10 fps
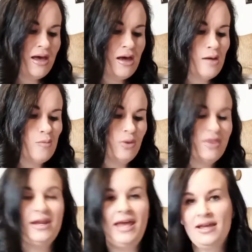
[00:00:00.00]
With
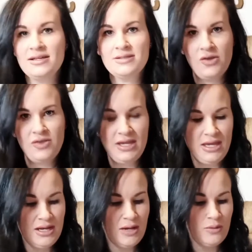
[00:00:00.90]
an X on the
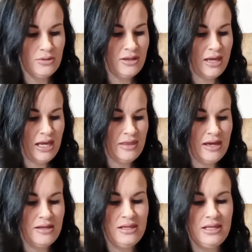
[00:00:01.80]
end. I really like that.
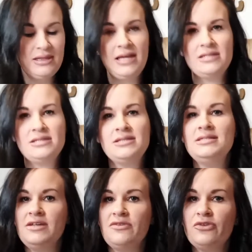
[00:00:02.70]
I think that's
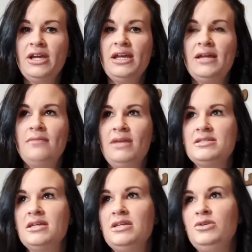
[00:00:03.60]
different and makes
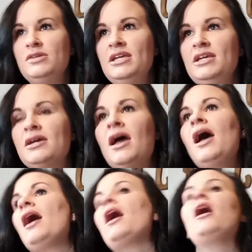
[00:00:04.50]
it unique.
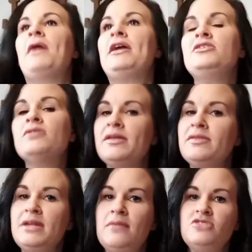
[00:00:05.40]
I do like the
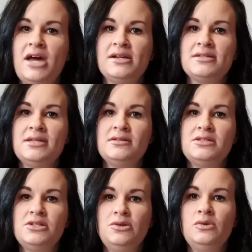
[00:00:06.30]
name Jackson
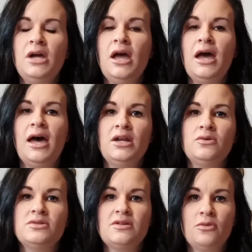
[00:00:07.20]
too. I know
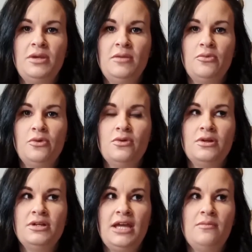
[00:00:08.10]
several people
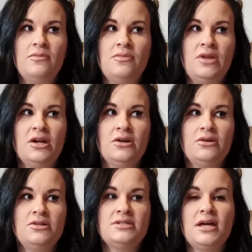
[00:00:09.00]
name their
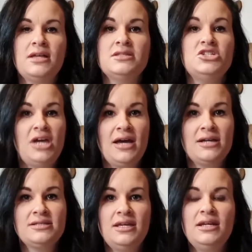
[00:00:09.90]
sons
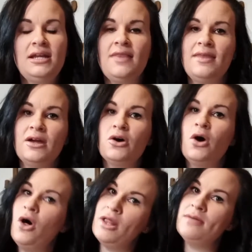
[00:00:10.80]
Jackson and then
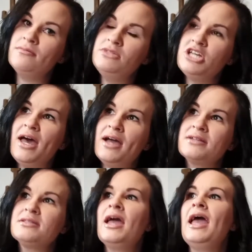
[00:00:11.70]
call him
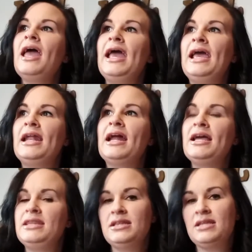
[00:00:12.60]
Jax, and I
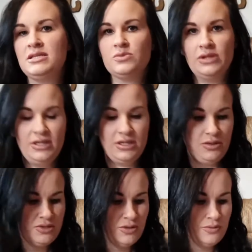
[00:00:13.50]
think that's really cute too.